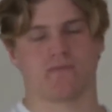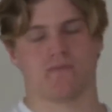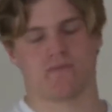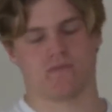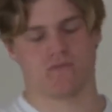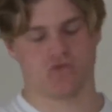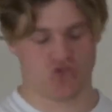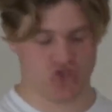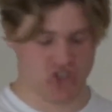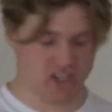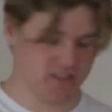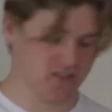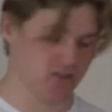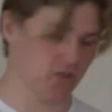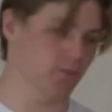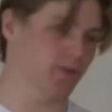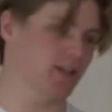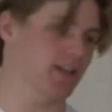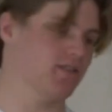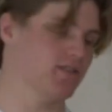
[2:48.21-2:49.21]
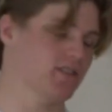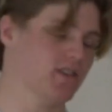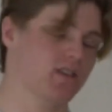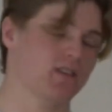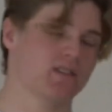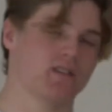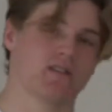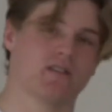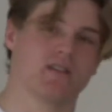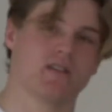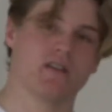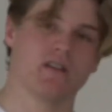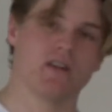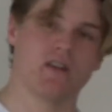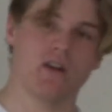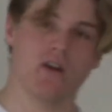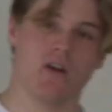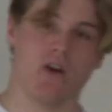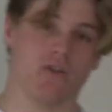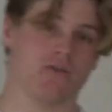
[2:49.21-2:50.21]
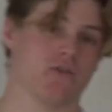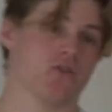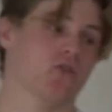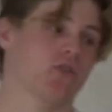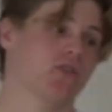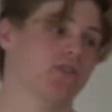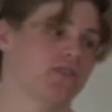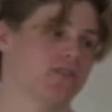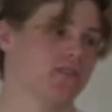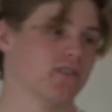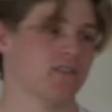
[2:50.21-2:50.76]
She still believes in it, of course.